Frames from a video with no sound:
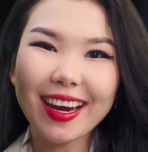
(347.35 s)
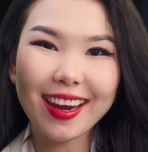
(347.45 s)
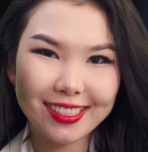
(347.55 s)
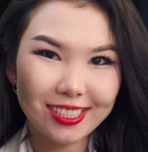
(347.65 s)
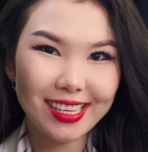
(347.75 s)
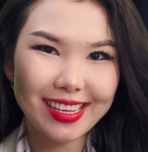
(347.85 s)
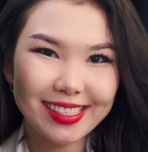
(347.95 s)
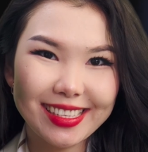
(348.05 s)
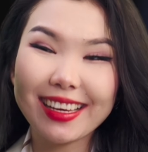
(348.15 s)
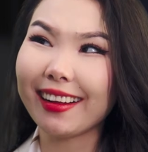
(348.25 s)

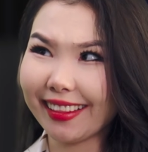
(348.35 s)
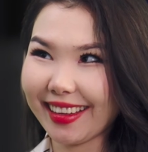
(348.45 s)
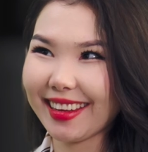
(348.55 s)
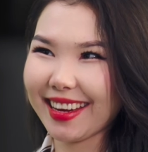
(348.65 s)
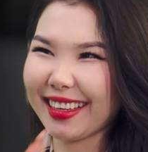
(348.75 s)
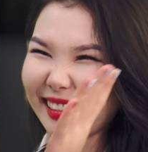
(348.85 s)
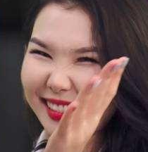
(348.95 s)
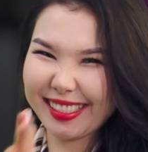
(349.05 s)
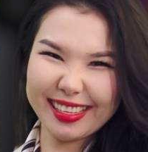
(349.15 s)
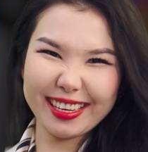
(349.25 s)
H60 cleaning
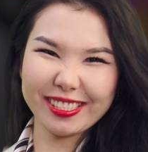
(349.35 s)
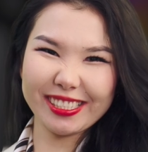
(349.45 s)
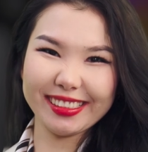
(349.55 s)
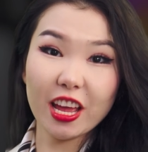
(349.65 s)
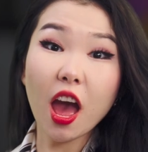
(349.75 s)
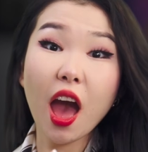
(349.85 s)
station.